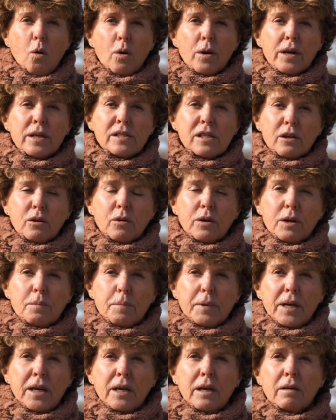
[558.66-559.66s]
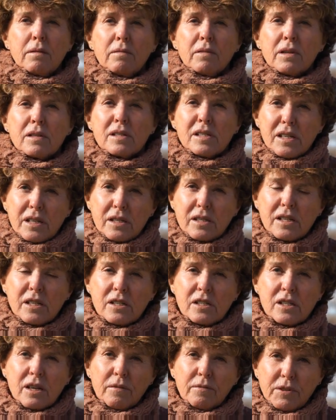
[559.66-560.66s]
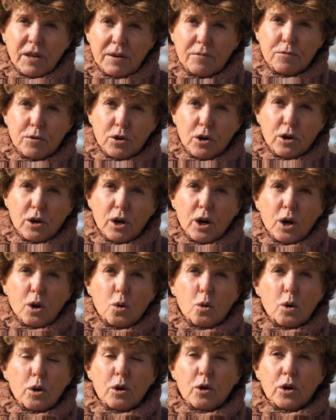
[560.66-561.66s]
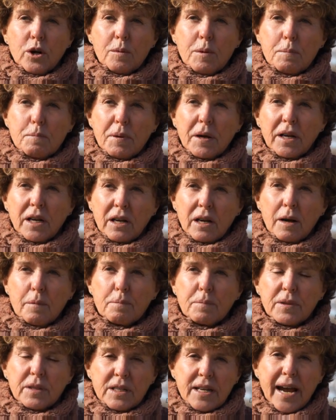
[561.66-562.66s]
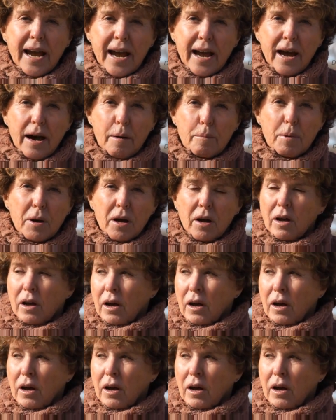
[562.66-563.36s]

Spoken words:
or is it going to be the citizens of Denver who are going to be picking up the tab,